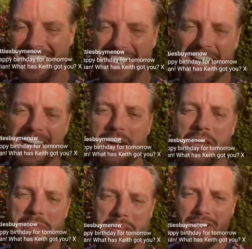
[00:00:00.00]
right now,
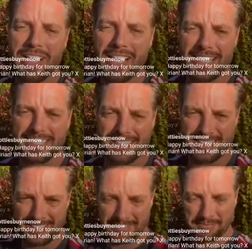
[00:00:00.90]
now, give me a real. List.
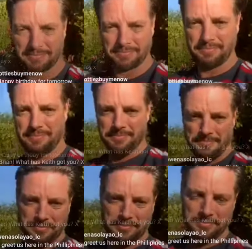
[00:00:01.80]
Okay.
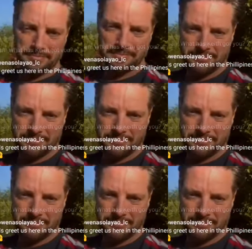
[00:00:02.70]
Okay. Here's